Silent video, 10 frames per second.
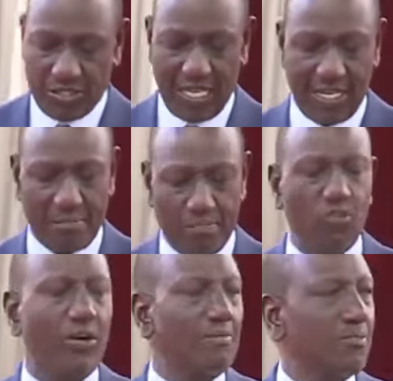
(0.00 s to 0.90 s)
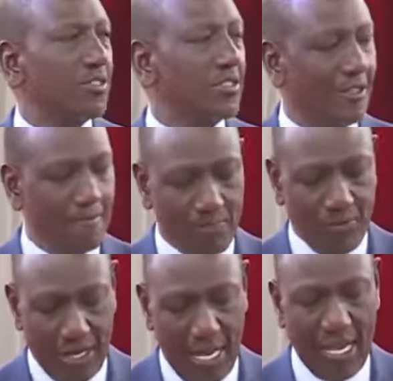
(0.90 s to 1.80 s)
resilient programs
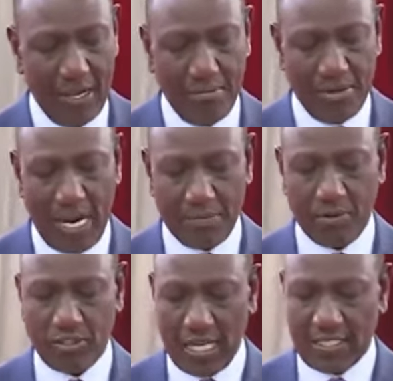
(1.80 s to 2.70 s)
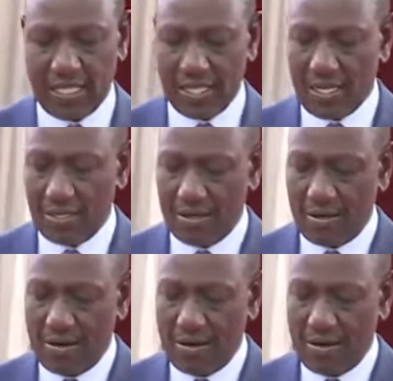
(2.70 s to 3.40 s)
aimed at protecting